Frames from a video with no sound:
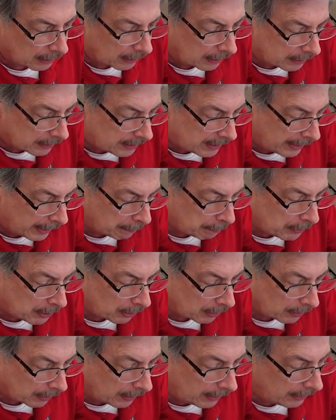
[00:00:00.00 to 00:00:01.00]

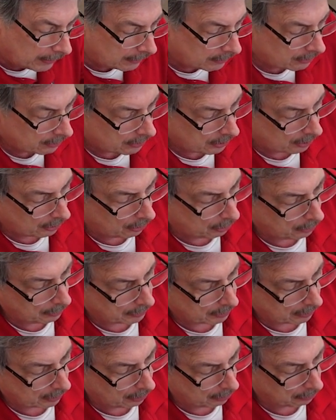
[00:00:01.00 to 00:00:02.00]
adapter into,
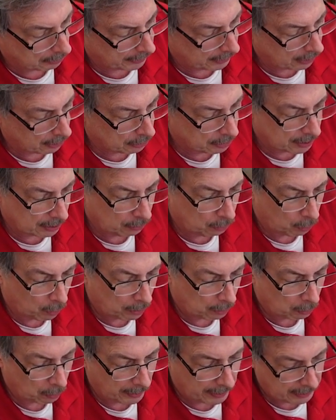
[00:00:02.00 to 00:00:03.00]
it only goes in
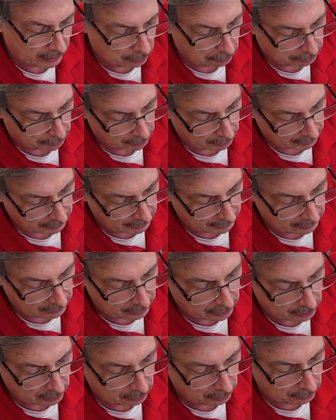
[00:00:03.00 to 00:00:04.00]
one way, you plug it
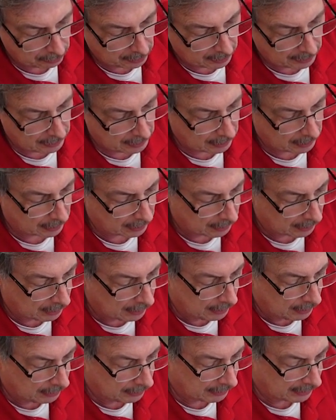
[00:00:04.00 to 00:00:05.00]
into the
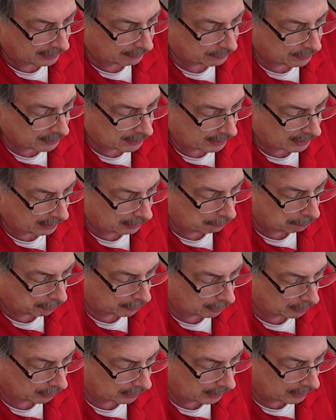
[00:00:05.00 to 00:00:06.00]
left side
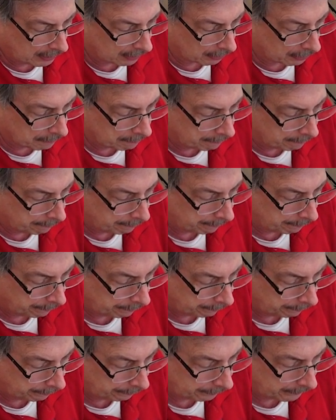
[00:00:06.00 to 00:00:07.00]
plug here,
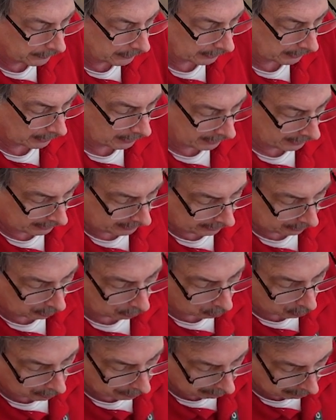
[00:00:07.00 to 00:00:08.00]
like that on the
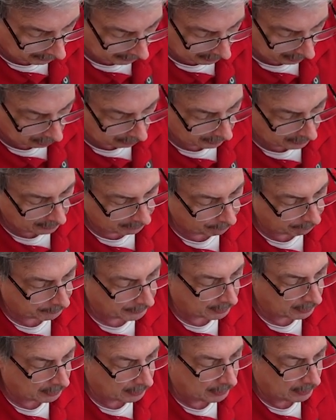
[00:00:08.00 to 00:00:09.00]
one battery.
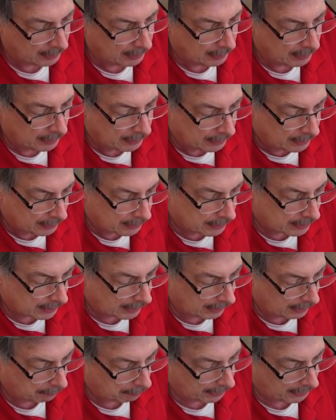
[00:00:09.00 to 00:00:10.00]

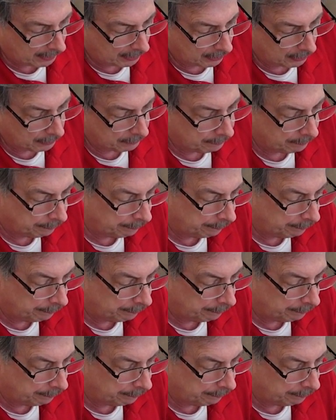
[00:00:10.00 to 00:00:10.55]
Same here.